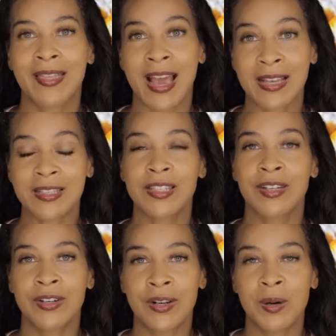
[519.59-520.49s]
That
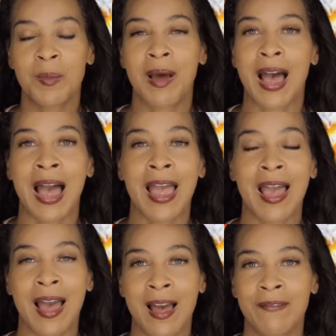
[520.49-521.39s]
serum I
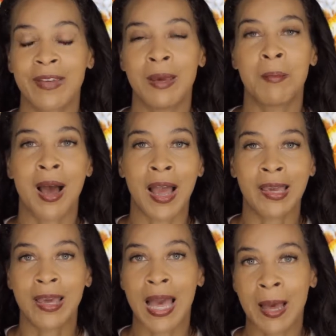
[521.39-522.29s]
have in
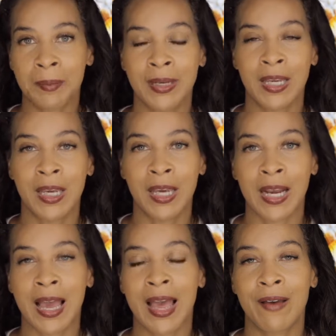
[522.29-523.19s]
my cabinet
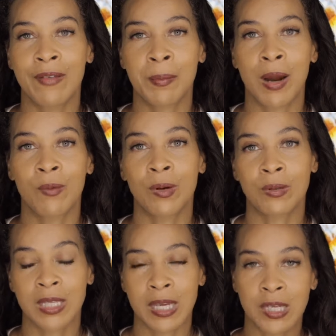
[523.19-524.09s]
and I have in my
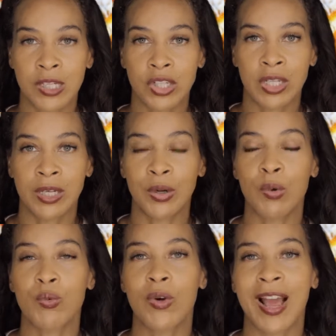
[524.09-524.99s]
rotation
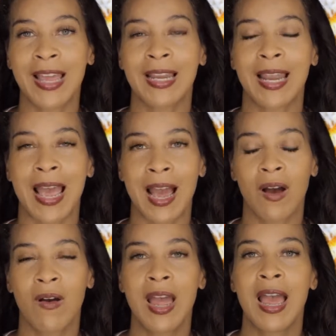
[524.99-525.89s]
right
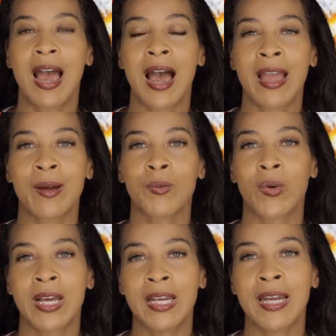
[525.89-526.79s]
now. I am
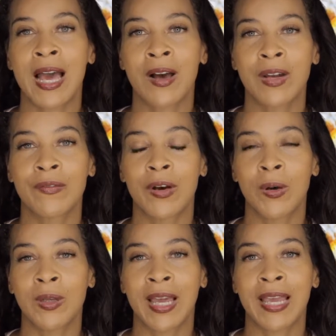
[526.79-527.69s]
running out of
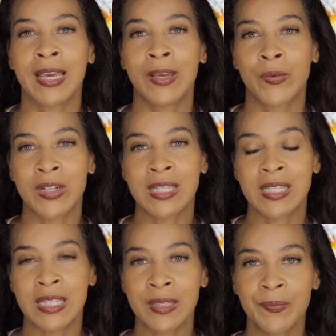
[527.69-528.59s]
Olay
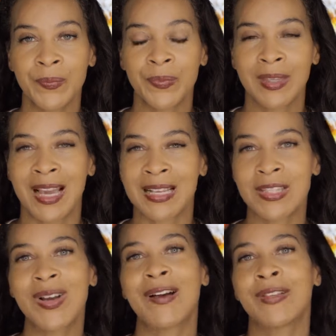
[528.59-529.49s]
Henriksen. I
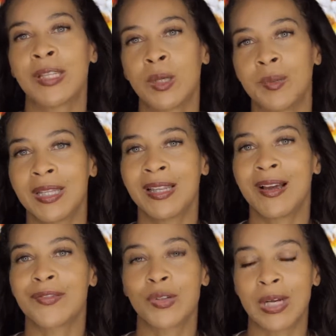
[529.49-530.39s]
still have a little bit
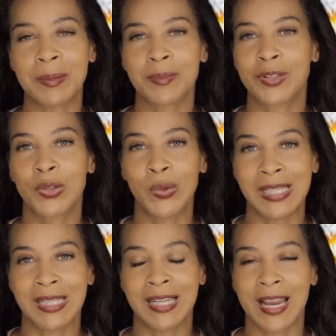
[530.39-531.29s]
left, so I'm
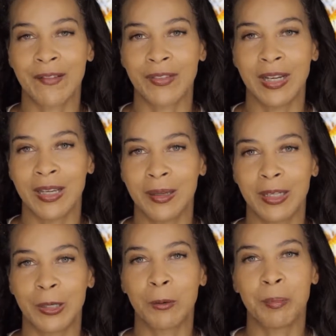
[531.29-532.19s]
squeezing every
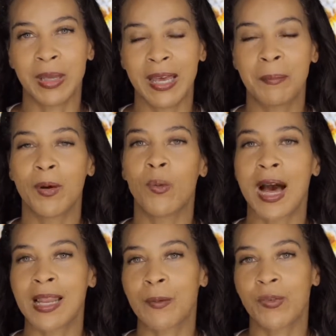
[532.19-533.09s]
little bit. But
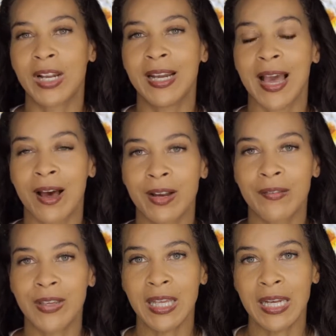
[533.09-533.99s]
while I'm running out
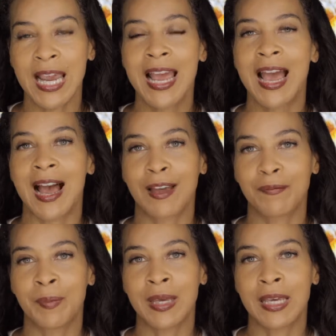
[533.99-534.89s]
of it,
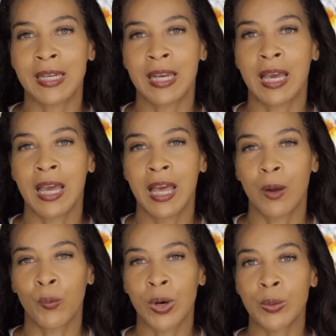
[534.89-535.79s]
I've been
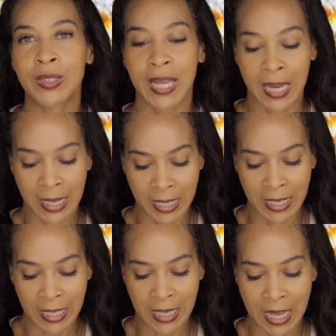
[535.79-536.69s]

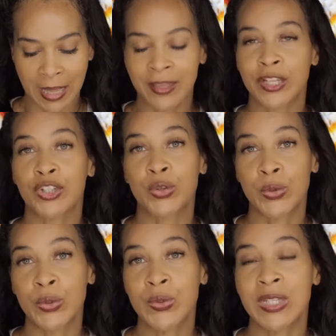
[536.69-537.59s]
rotating this
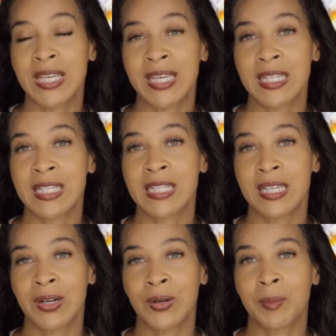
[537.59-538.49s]
True Skin
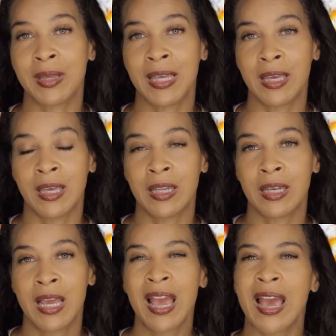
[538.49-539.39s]
serum in.
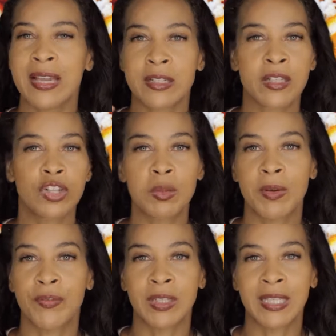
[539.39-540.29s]
And excuse
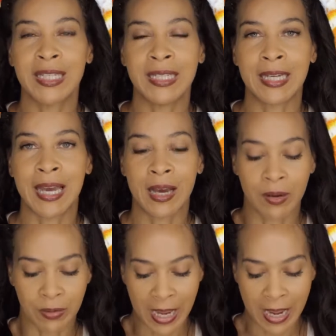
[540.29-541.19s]
me for looking
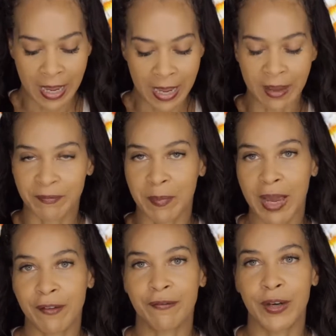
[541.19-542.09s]
down. I have
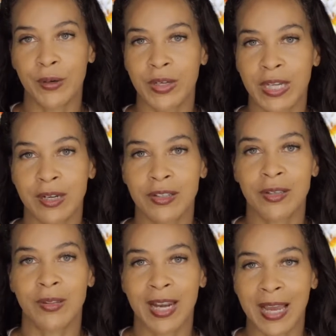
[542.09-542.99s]
my phone here
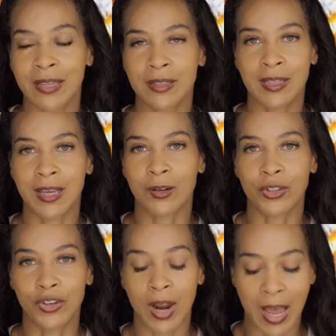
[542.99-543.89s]
so that I can stay
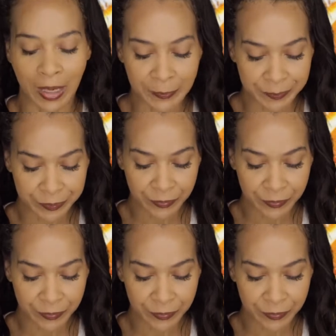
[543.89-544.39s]
on track.